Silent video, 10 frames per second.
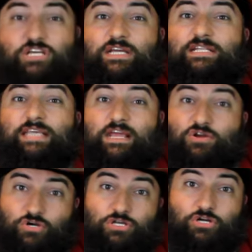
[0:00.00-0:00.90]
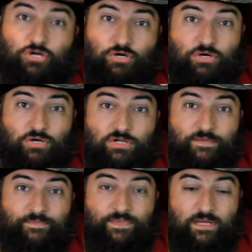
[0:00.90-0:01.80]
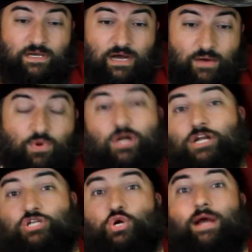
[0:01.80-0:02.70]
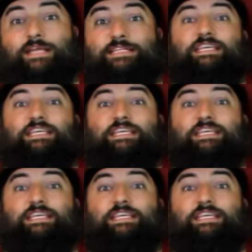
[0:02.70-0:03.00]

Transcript: she can say good girl. Uh, we're going to try and